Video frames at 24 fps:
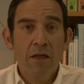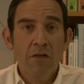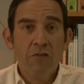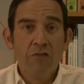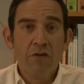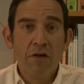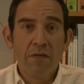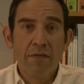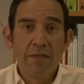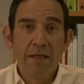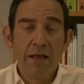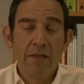
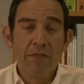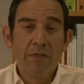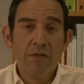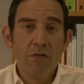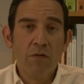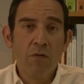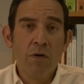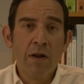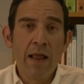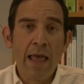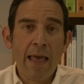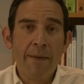just like the
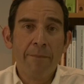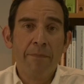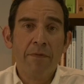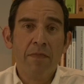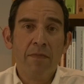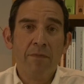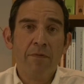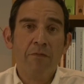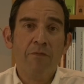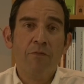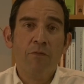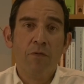dawn
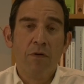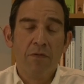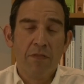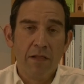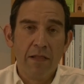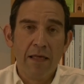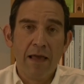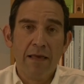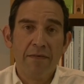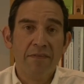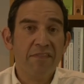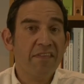happens before the
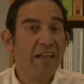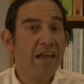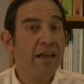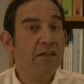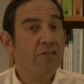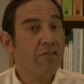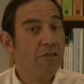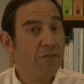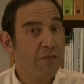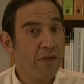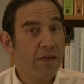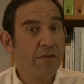last
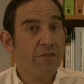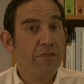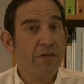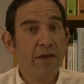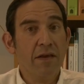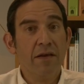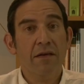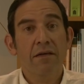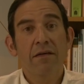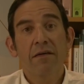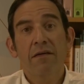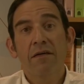stage of
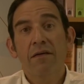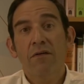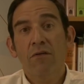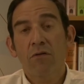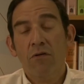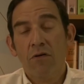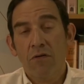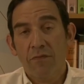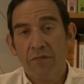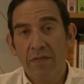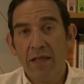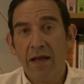evening
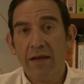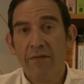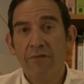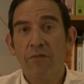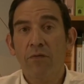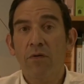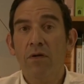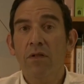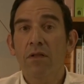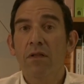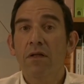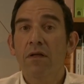or of
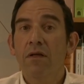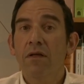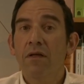nightfall.